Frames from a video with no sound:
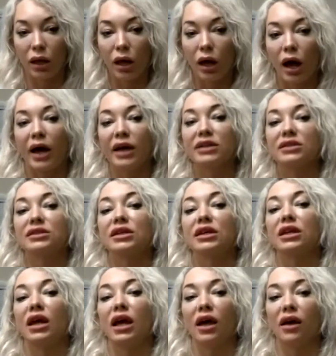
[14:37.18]
Mm. I
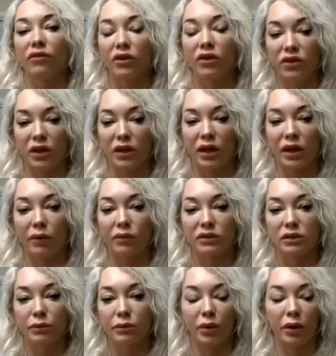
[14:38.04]
did everything I
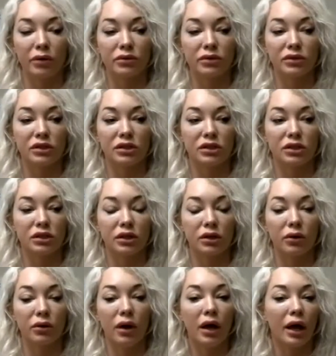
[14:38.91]
was supposed to
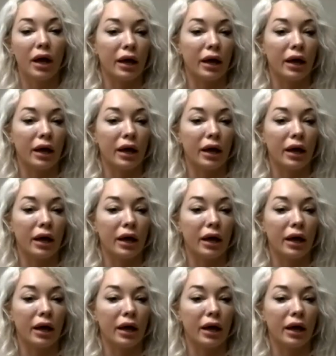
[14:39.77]
do.